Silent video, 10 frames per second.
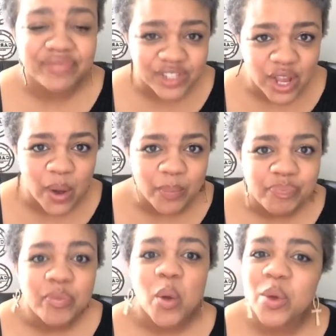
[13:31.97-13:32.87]
So
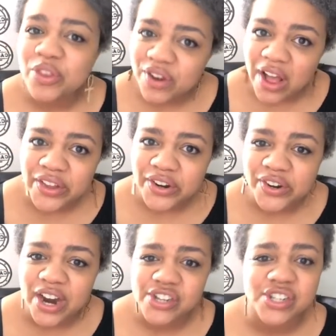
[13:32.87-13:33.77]
with your color
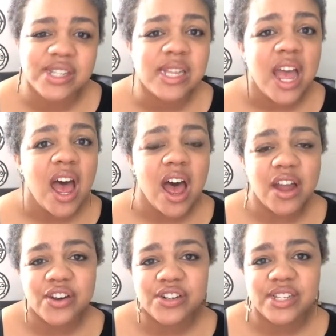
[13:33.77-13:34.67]
corrections,
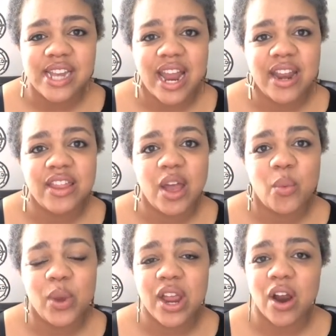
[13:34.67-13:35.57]
understand
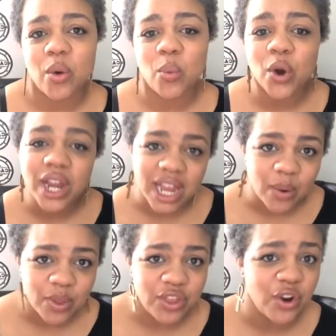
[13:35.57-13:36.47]
that we are
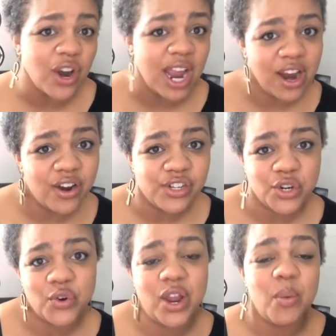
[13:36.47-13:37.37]
working with your hair to
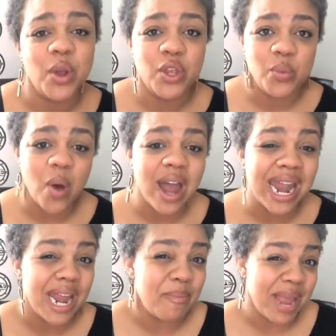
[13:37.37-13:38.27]
create what you want,
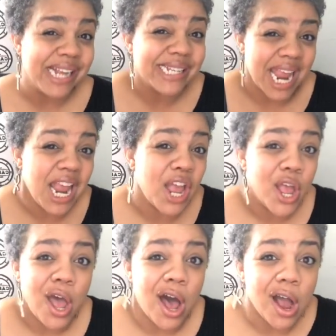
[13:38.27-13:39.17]
and it may take
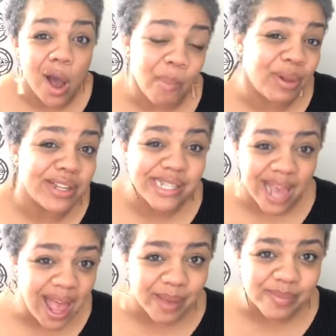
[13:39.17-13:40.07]
a couple of
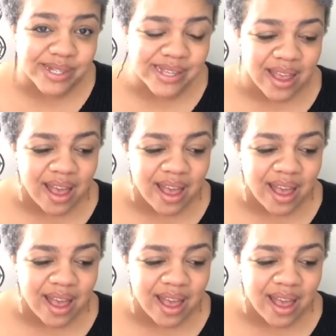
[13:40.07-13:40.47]
times.